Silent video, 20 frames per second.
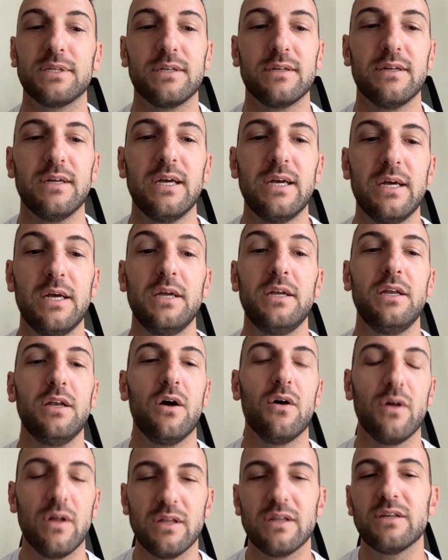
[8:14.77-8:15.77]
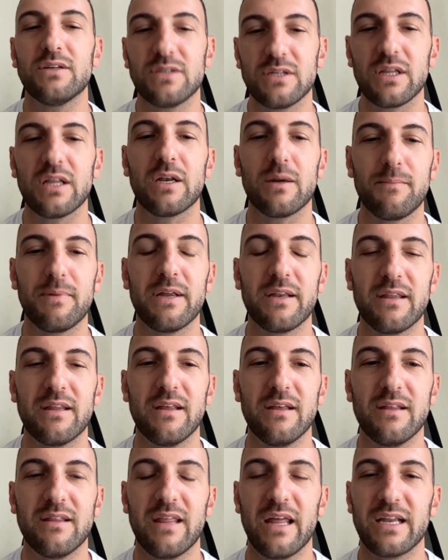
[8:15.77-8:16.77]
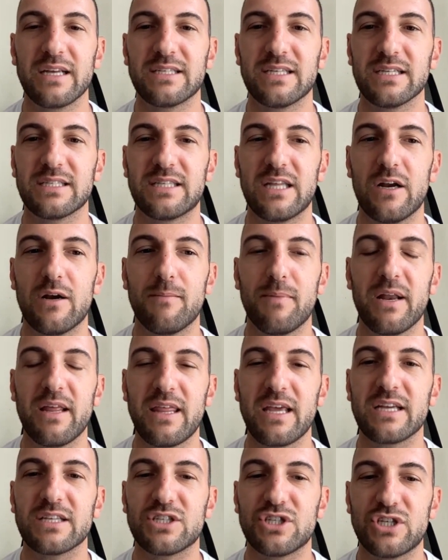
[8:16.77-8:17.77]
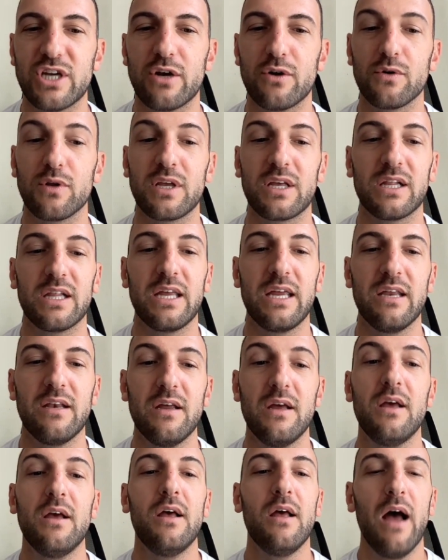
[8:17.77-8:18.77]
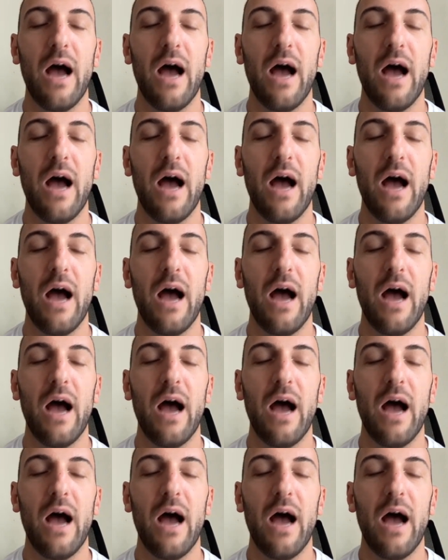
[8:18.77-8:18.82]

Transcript: And, you know, there's a little bit that exists there, but I think it's generally clean.